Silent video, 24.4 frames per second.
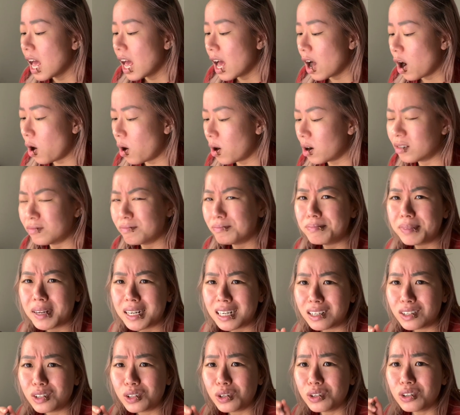or
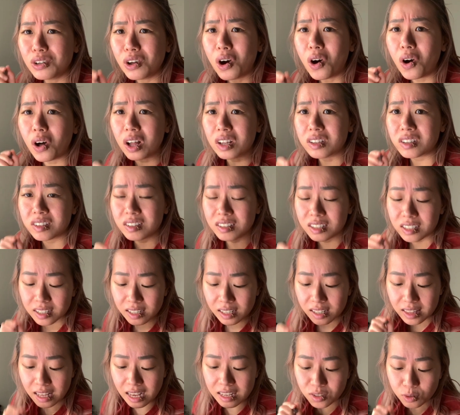Panadol Hot.
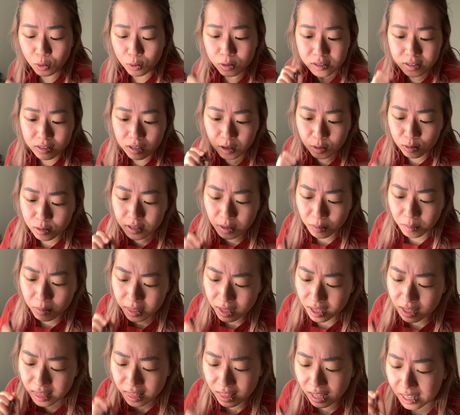That's also
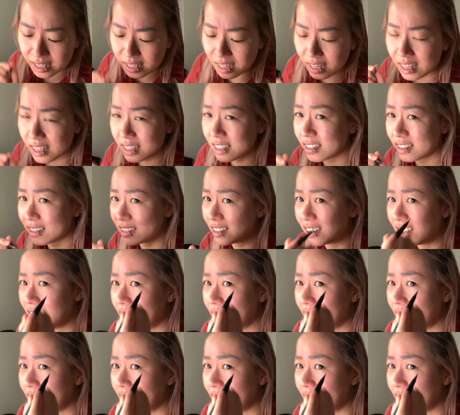something that it's